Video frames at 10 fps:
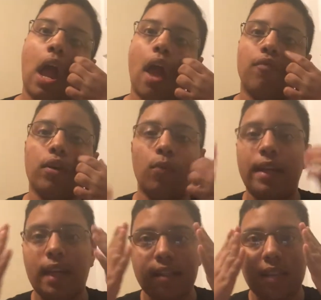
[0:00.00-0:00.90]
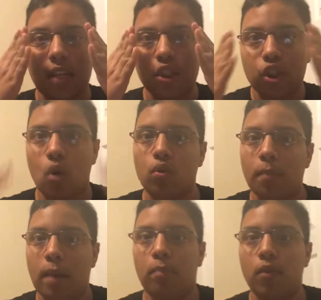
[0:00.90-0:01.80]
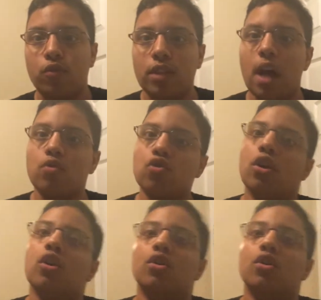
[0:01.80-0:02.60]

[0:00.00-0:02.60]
every weekend I just go to my mother's house